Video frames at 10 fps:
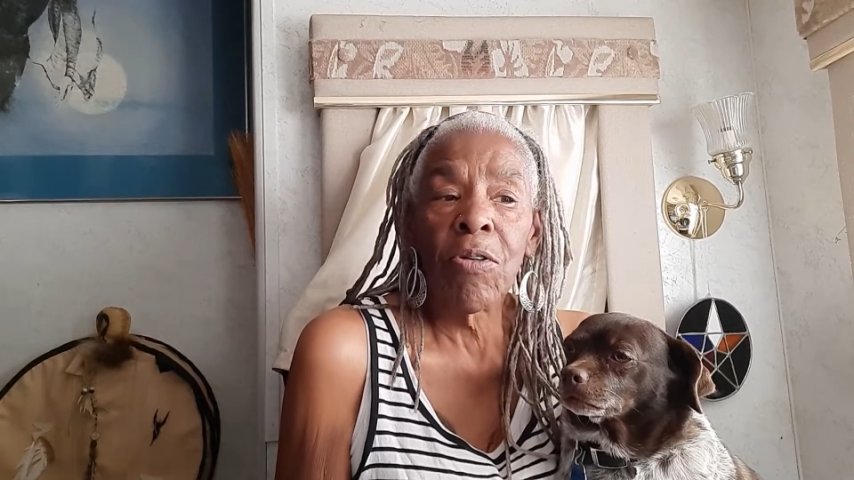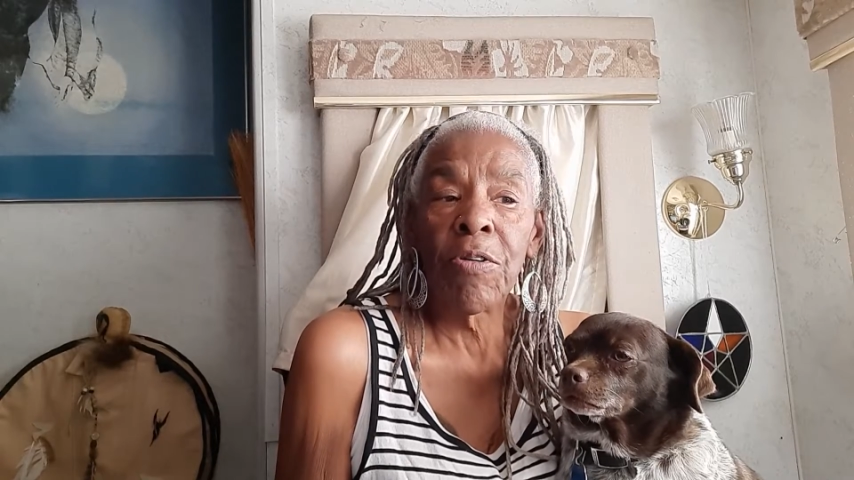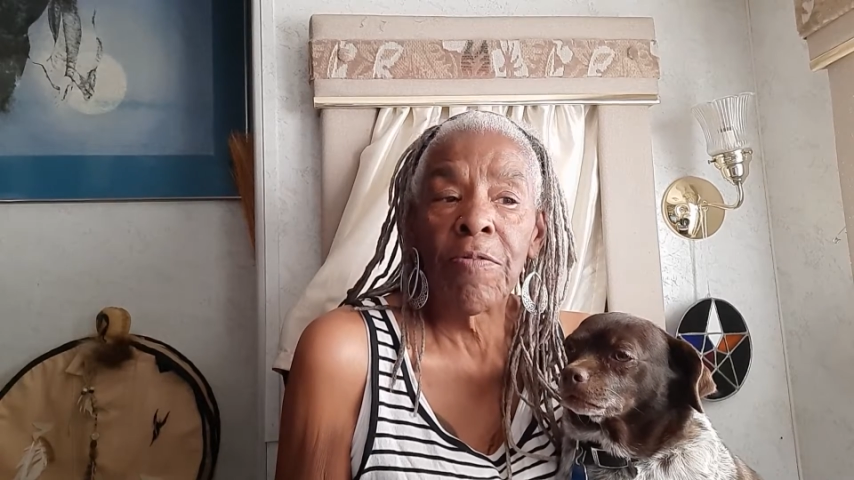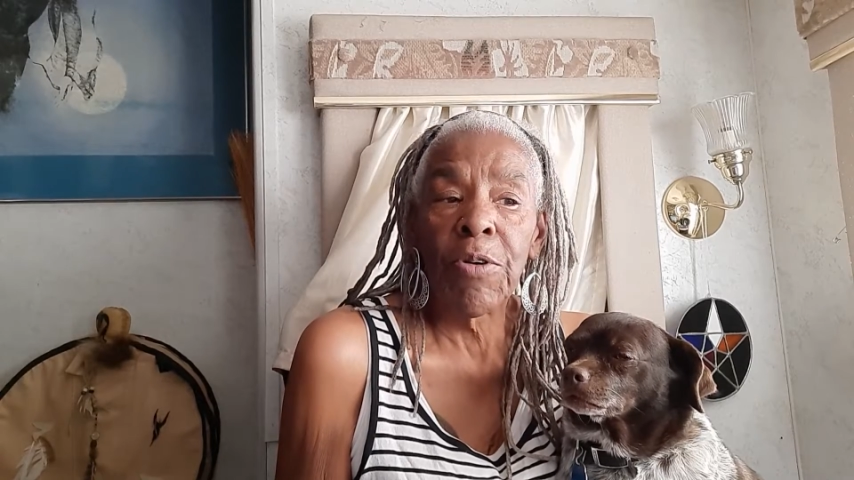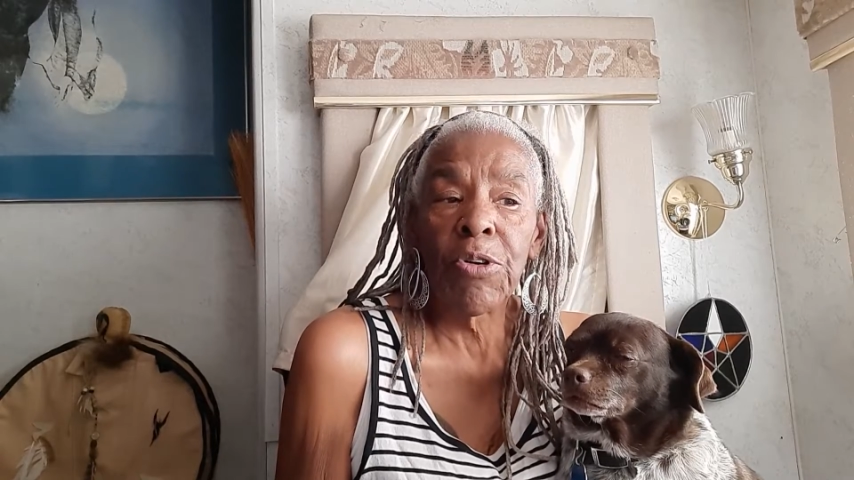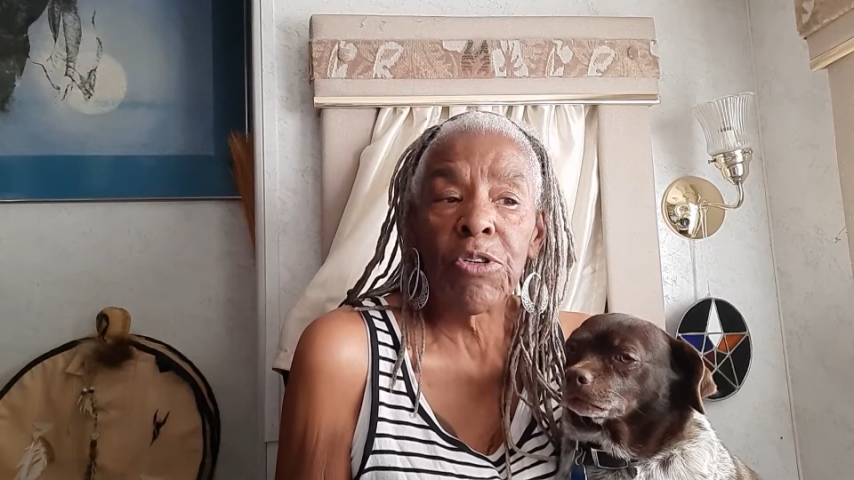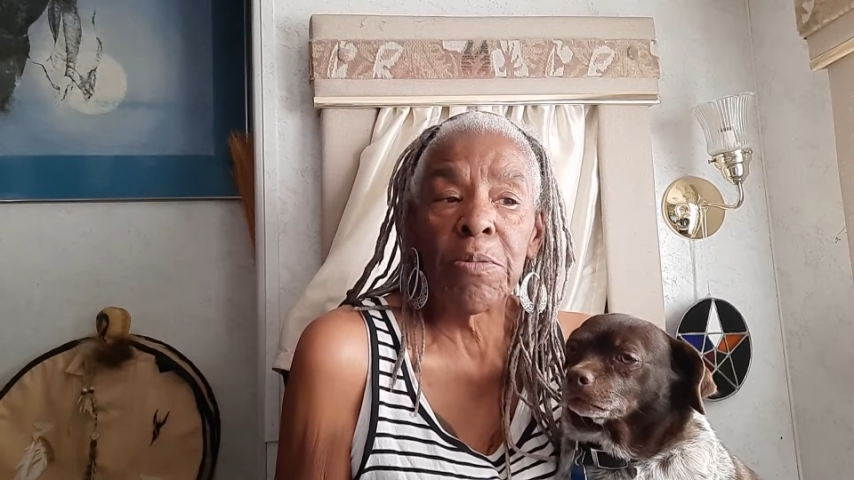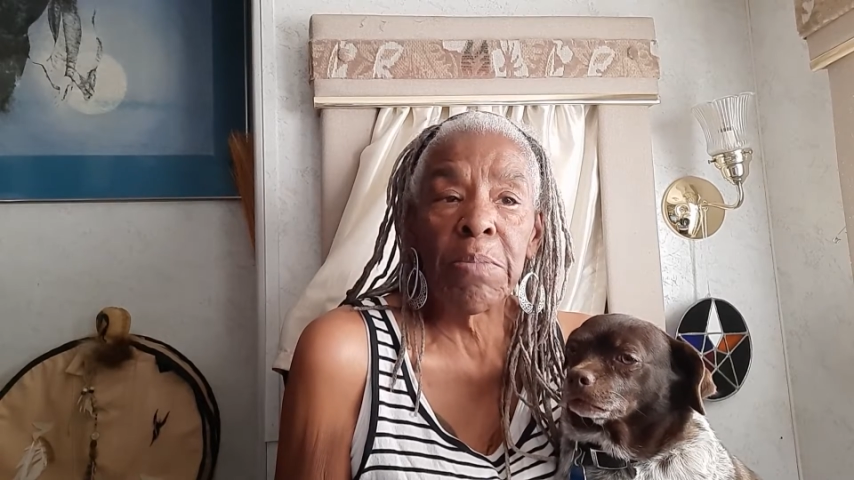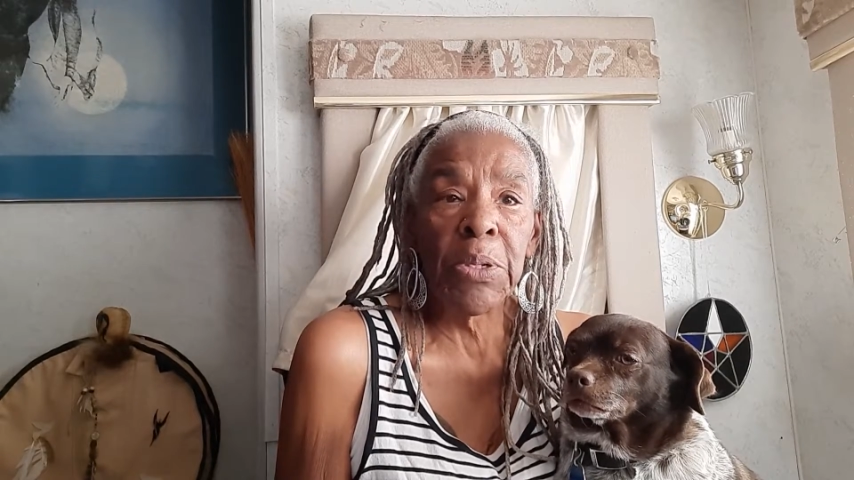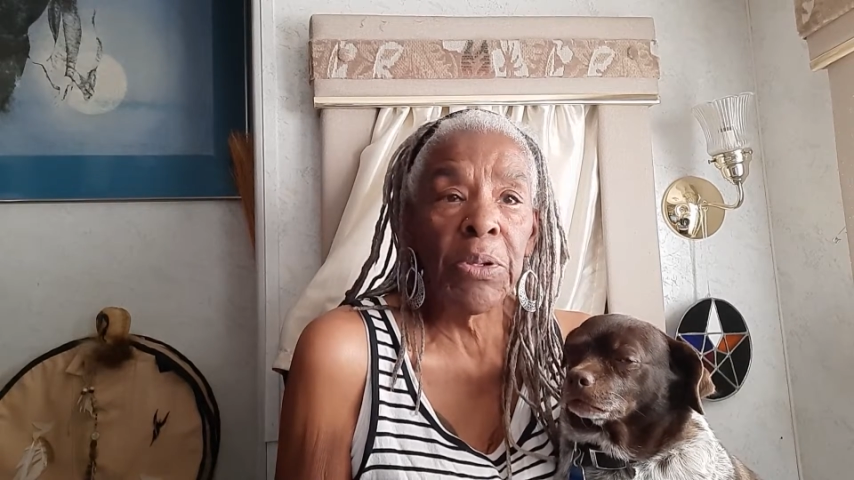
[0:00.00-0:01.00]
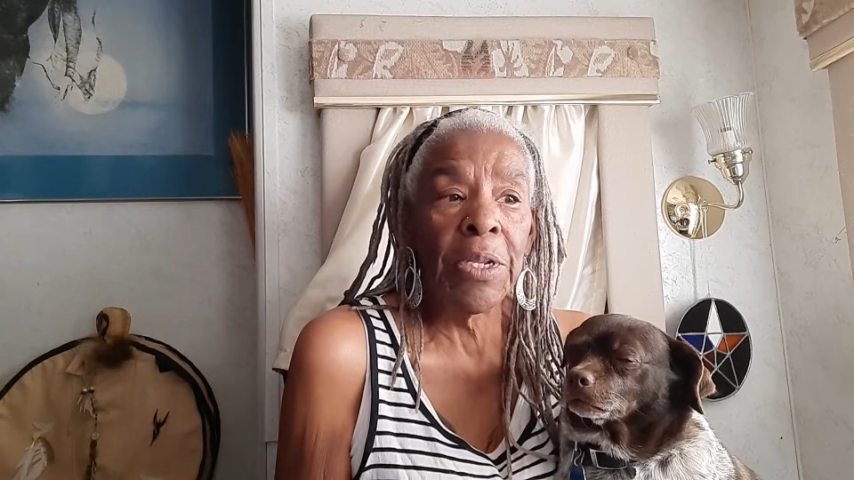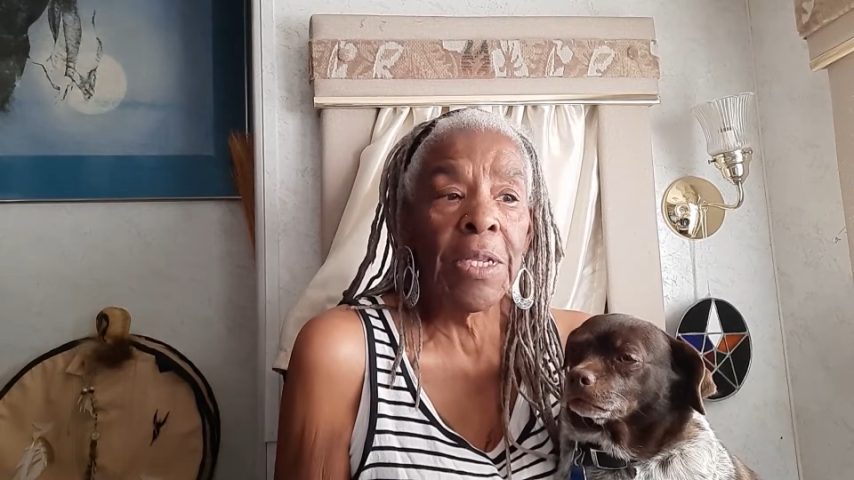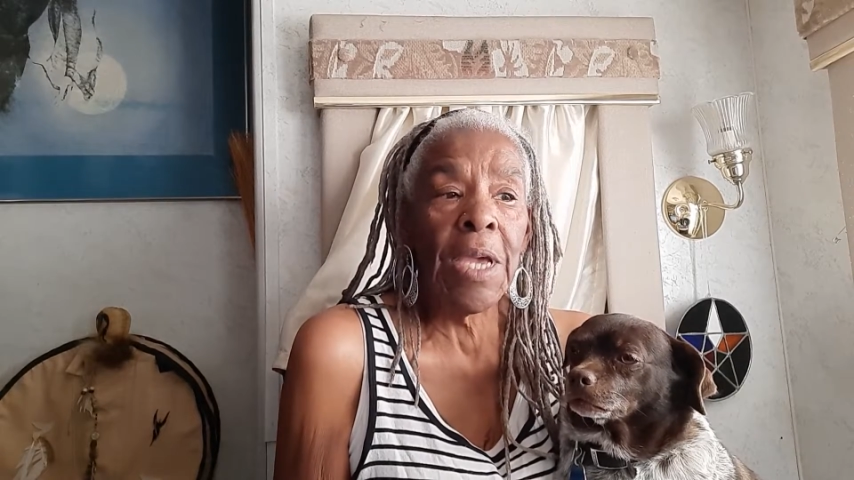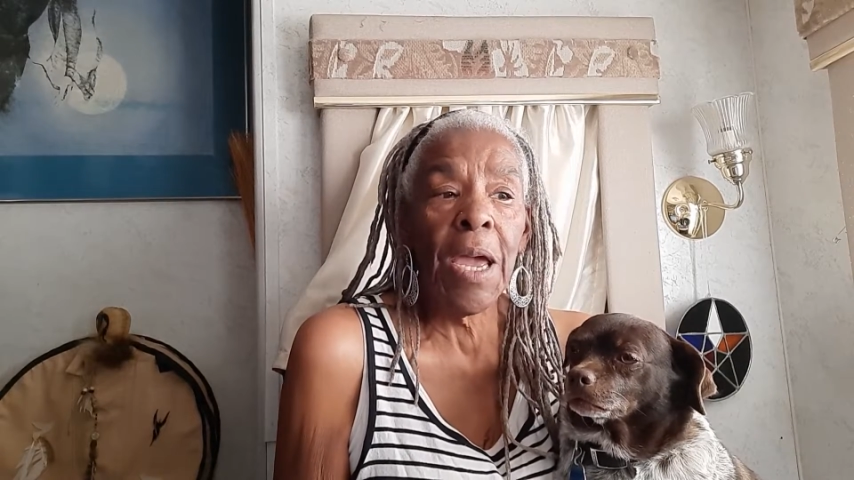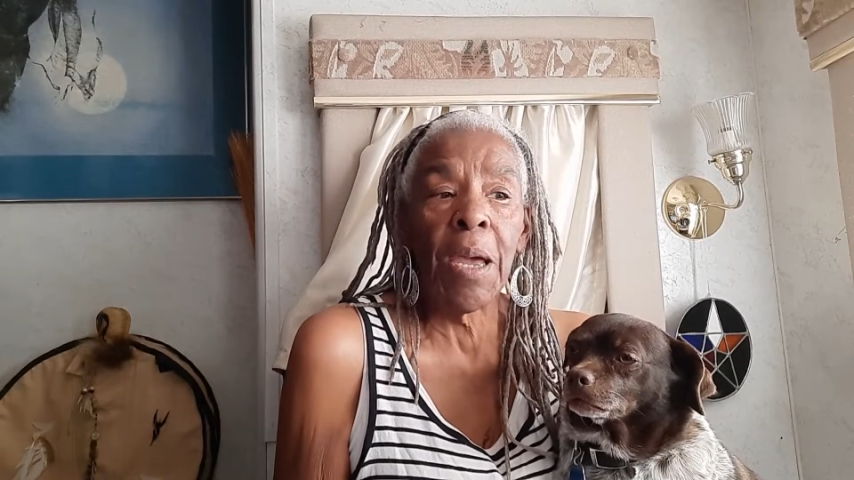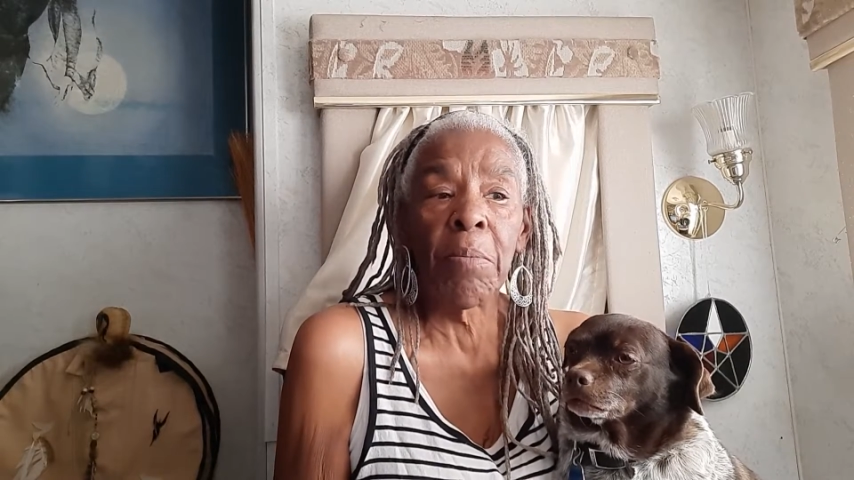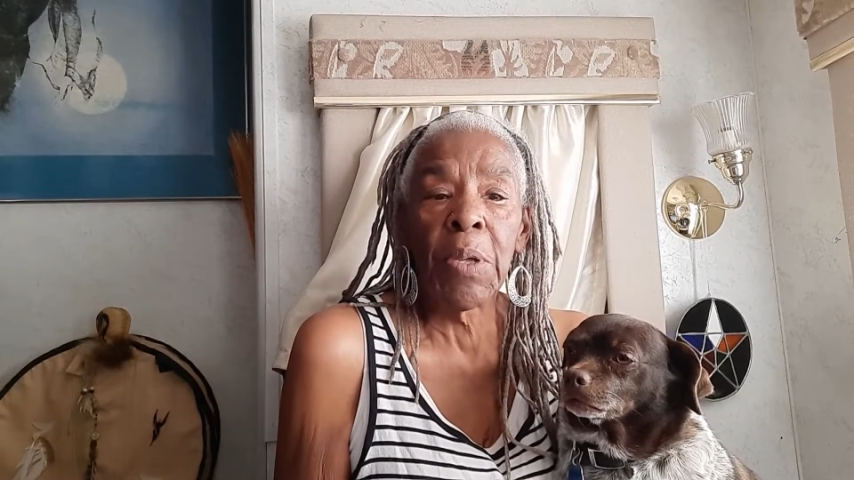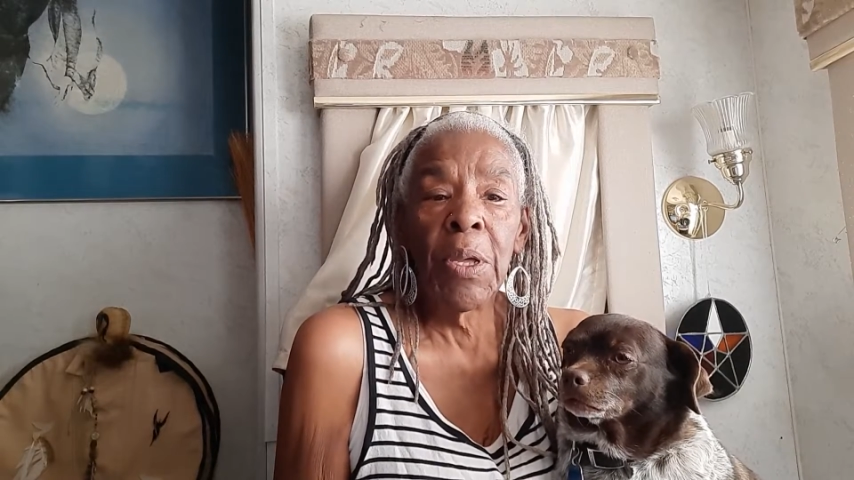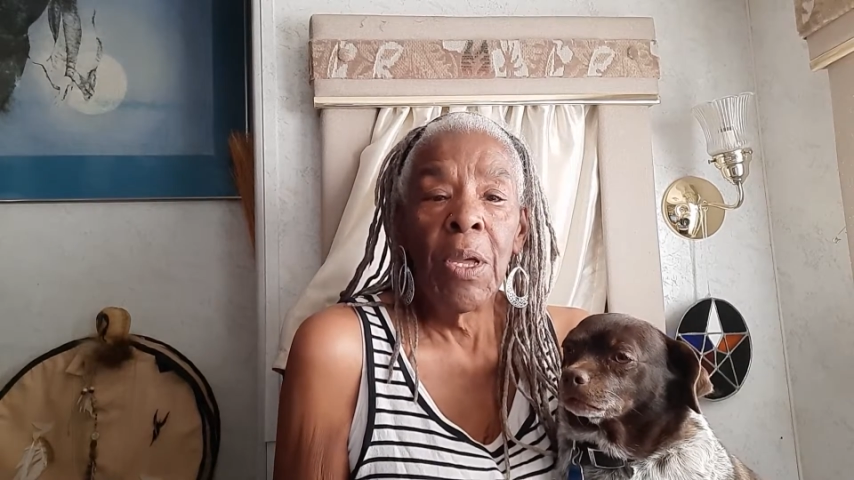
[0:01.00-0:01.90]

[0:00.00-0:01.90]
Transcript: conversion build and camp